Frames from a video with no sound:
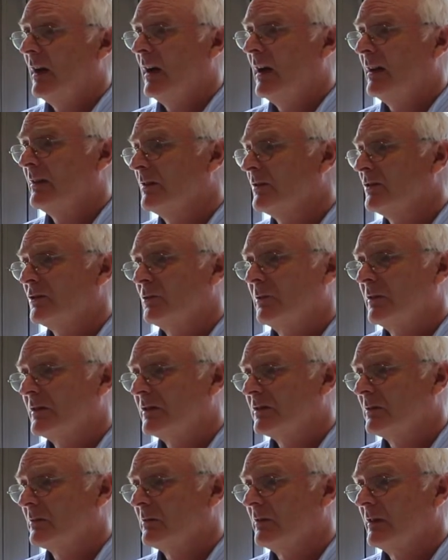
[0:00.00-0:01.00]
And the short
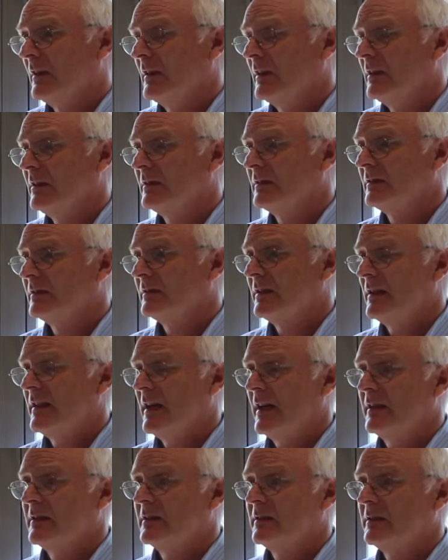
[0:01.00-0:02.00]
story is
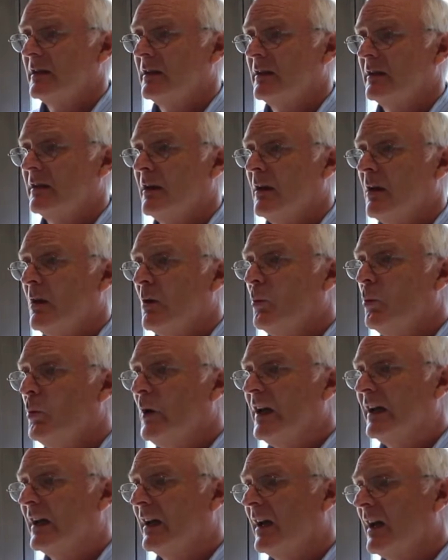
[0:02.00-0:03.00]
that uh,
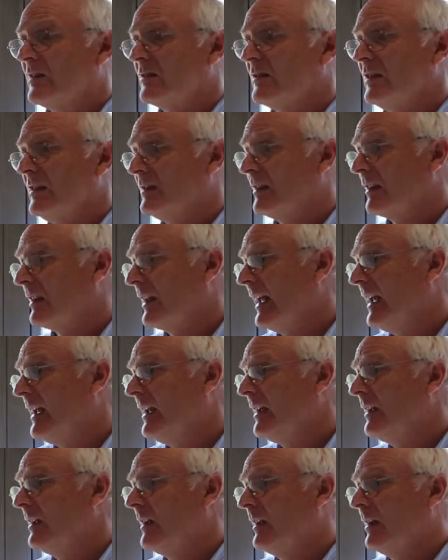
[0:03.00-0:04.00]
we can actually
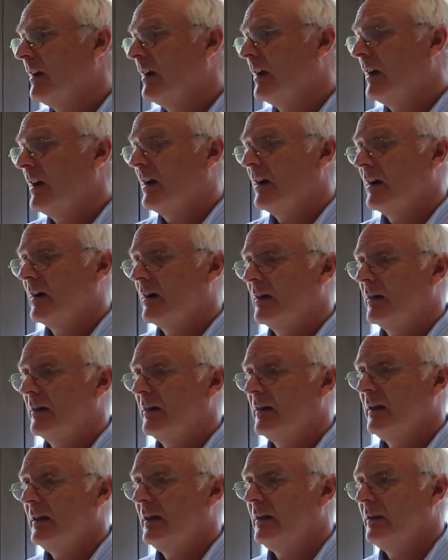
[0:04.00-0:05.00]
delay uh,
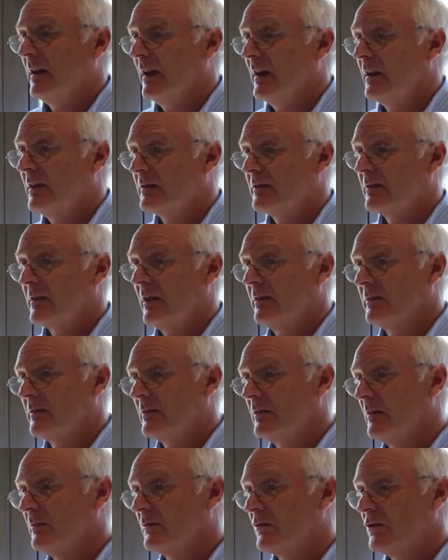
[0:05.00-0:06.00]
the, and it's, it's
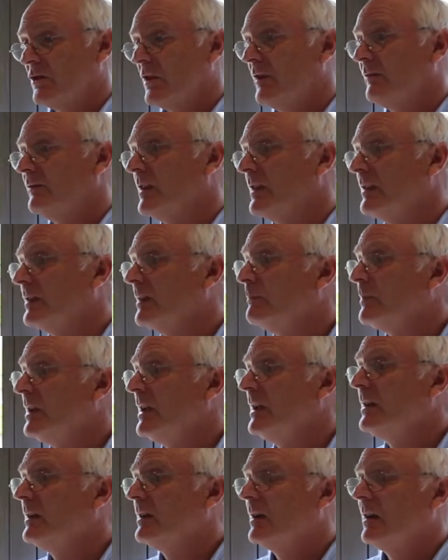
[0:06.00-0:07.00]
called shifting the
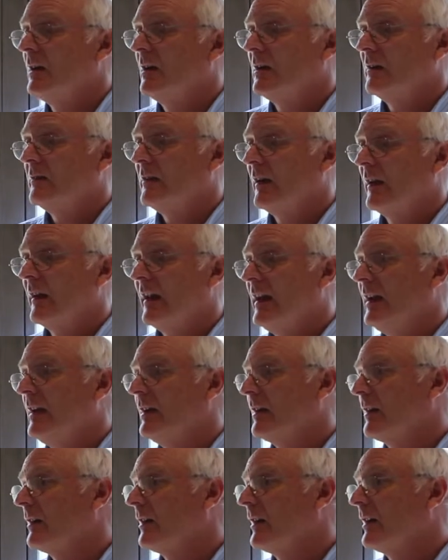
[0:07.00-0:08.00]
peak,
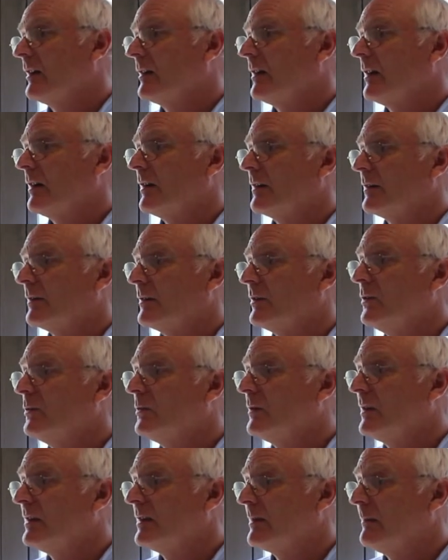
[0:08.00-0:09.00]
delay our, our, our
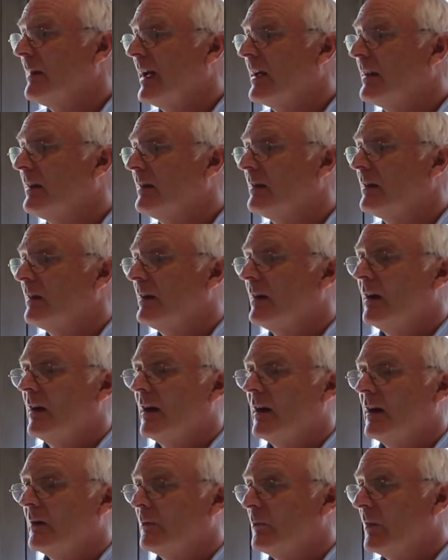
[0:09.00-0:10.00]
cooling demand
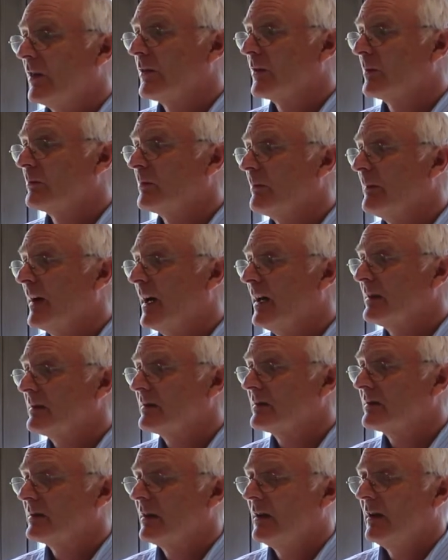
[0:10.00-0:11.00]
uh, with thermal
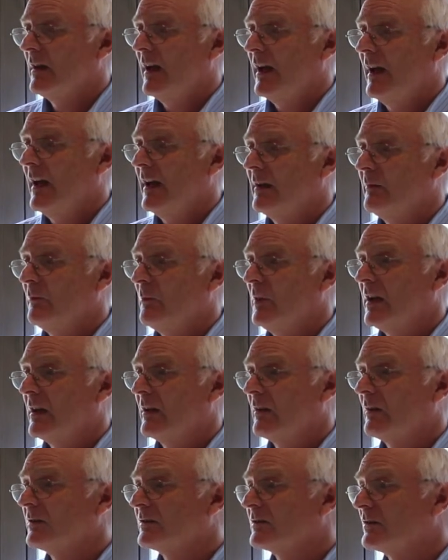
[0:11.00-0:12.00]
mass, and we
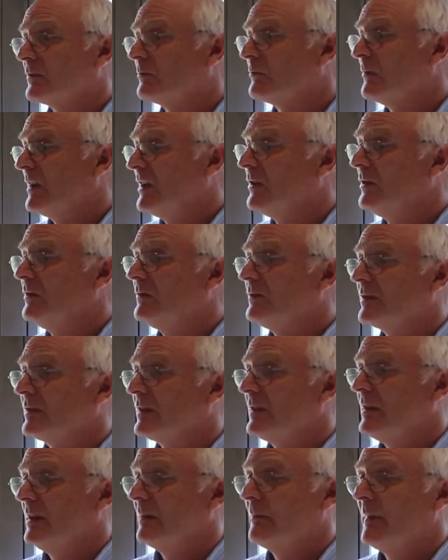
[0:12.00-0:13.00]
can also reduce
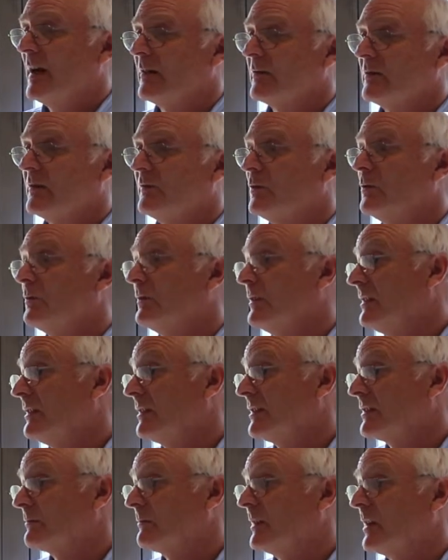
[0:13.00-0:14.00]
the amount of cooling
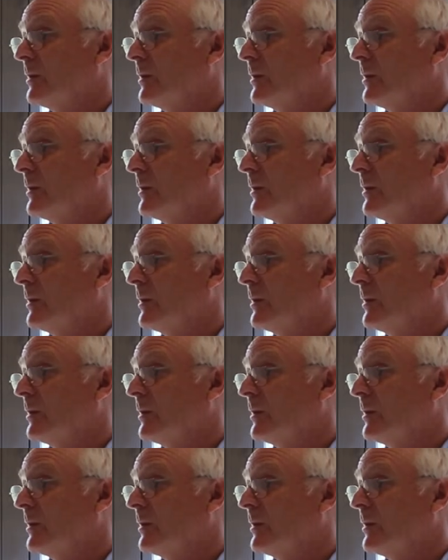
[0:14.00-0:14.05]
that's